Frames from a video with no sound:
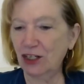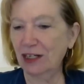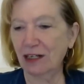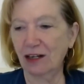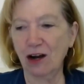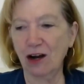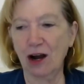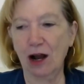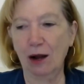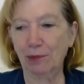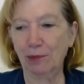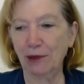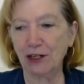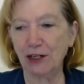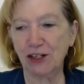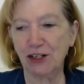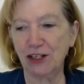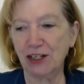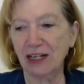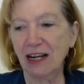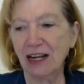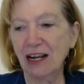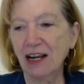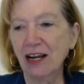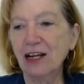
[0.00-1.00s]

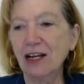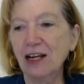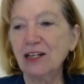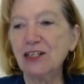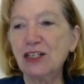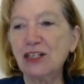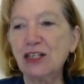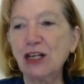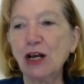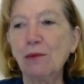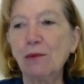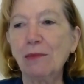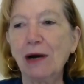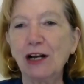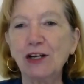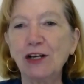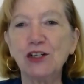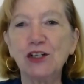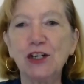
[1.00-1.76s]
accomplished so much.